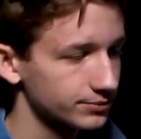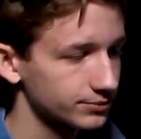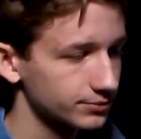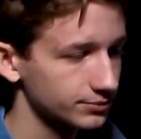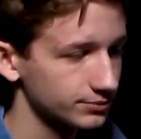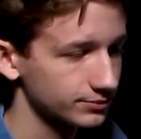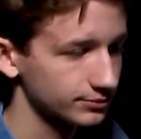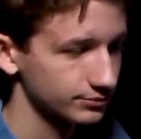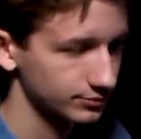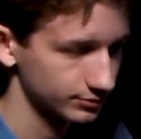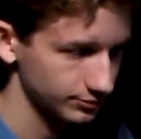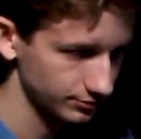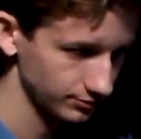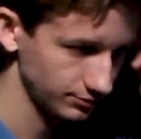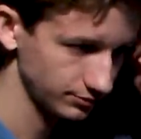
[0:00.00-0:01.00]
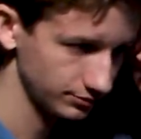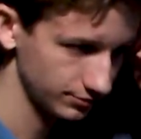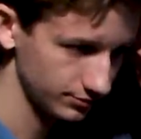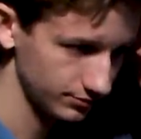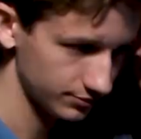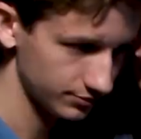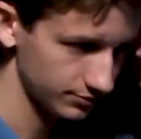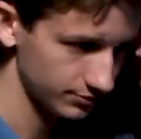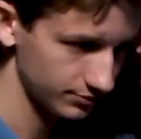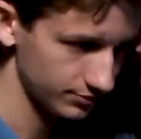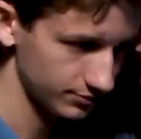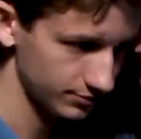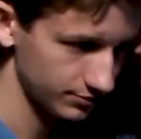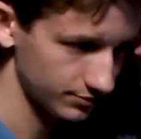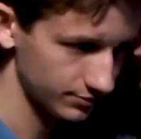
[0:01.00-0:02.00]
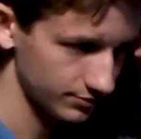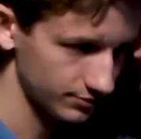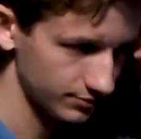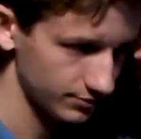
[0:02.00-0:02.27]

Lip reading: Nothing is said.